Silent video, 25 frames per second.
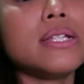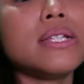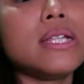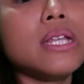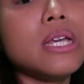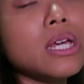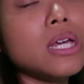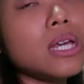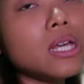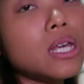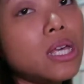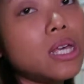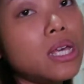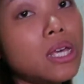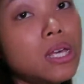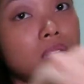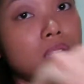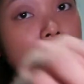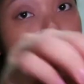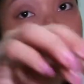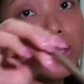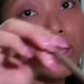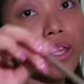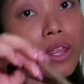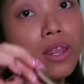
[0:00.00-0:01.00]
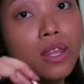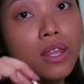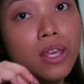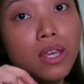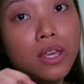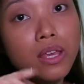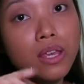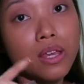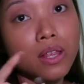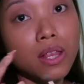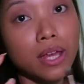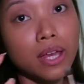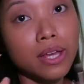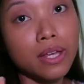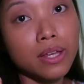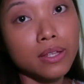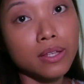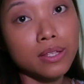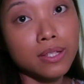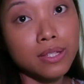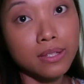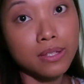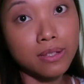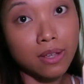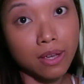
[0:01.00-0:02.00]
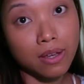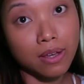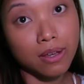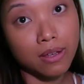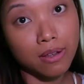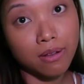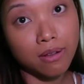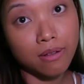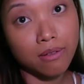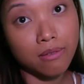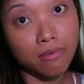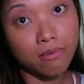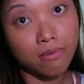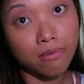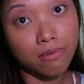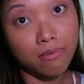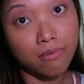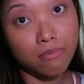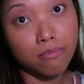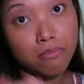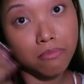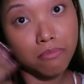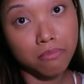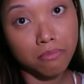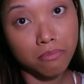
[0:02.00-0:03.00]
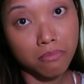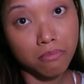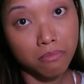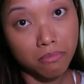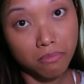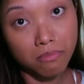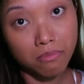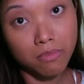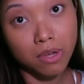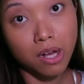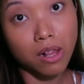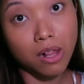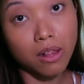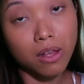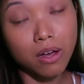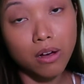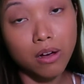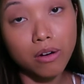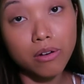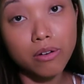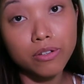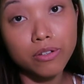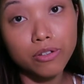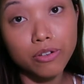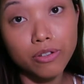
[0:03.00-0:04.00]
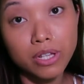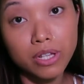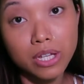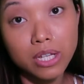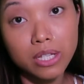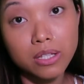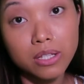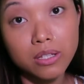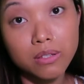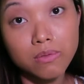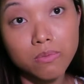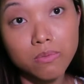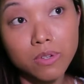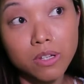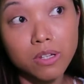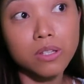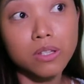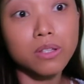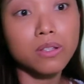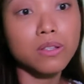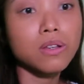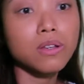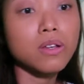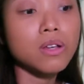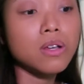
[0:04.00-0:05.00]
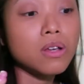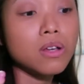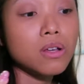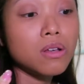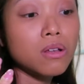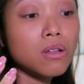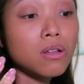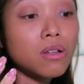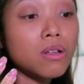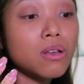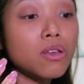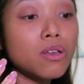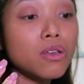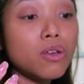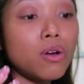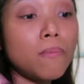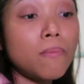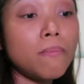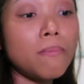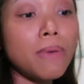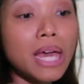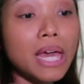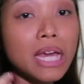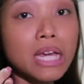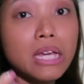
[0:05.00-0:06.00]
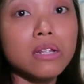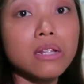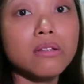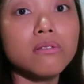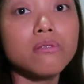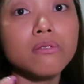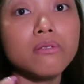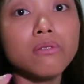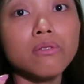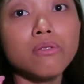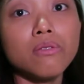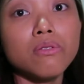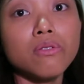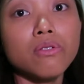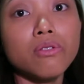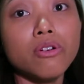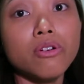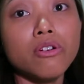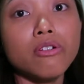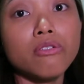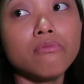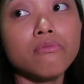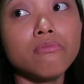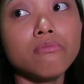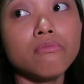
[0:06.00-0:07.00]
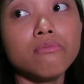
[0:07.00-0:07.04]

thing is the like second color on your lids, which is your main, you know,